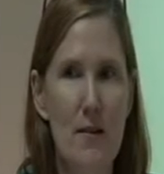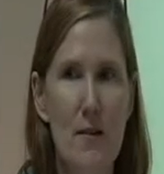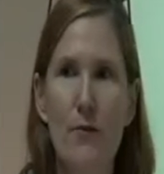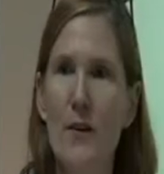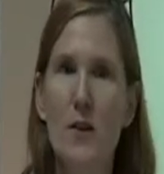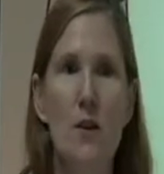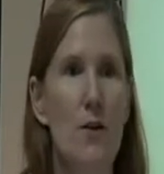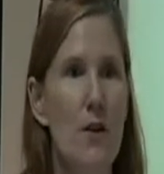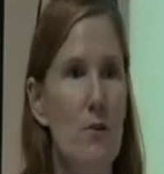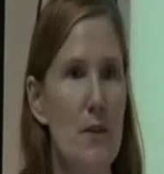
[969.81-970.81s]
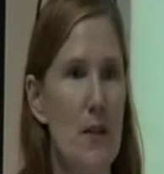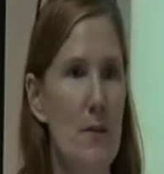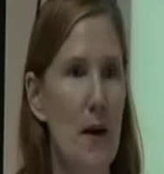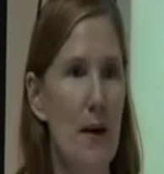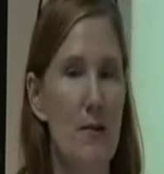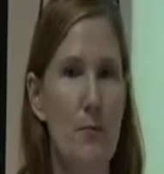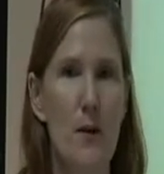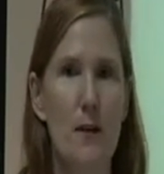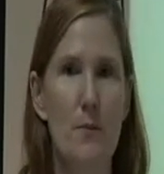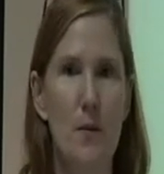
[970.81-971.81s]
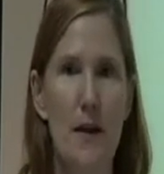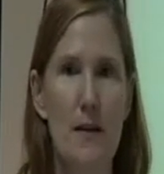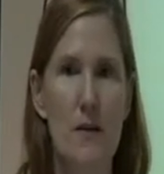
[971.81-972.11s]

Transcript: the French colonial regime kind of put into place.